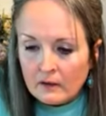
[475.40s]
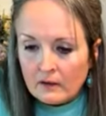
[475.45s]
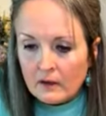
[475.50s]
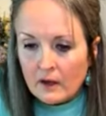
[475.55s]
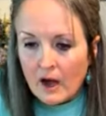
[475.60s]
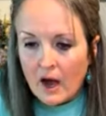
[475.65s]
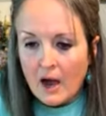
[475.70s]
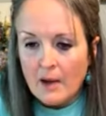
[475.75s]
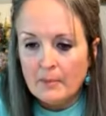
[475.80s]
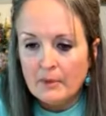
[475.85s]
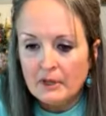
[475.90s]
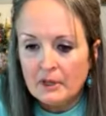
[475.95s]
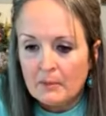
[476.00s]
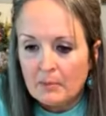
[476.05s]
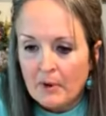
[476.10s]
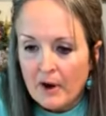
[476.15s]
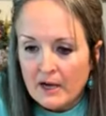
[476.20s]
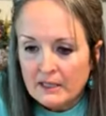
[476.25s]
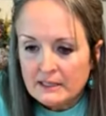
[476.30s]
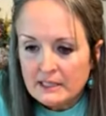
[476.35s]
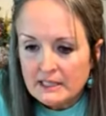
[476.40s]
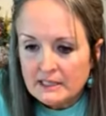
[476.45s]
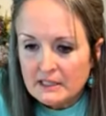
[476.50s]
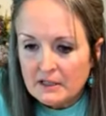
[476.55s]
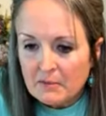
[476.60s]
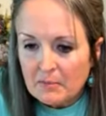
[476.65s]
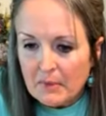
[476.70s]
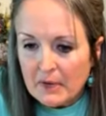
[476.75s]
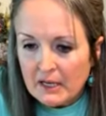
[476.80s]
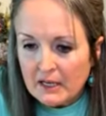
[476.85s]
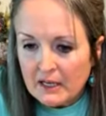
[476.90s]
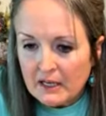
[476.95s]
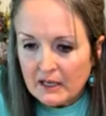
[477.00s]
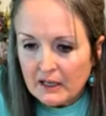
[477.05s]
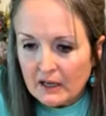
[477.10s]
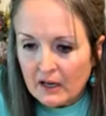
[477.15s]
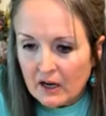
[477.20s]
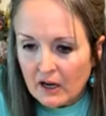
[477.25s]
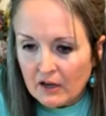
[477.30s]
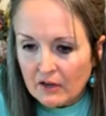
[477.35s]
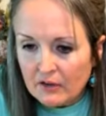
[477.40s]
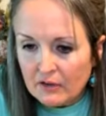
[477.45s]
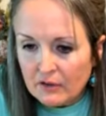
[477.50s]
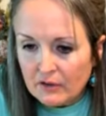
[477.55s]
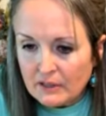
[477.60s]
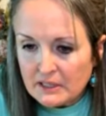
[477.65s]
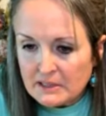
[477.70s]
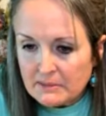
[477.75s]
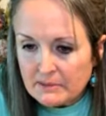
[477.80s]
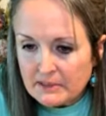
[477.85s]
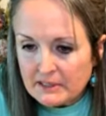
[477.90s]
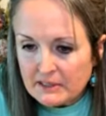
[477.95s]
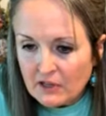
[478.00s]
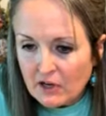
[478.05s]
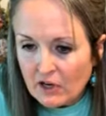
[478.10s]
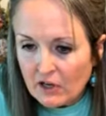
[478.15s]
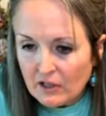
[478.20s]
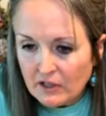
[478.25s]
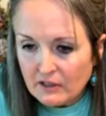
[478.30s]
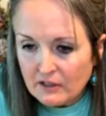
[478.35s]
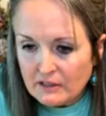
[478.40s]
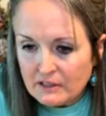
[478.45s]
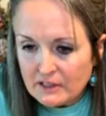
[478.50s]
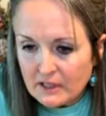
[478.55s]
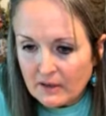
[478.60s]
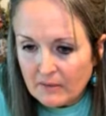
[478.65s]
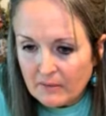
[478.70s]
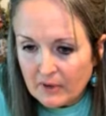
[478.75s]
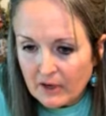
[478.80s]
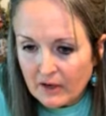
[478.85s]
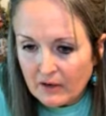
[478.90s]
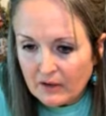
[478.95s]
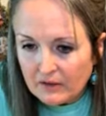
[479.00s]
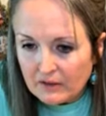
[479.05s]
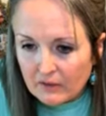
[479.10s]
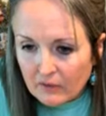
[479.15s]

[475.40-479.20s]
I'm in the process of making 100 Christmas cards. I'm not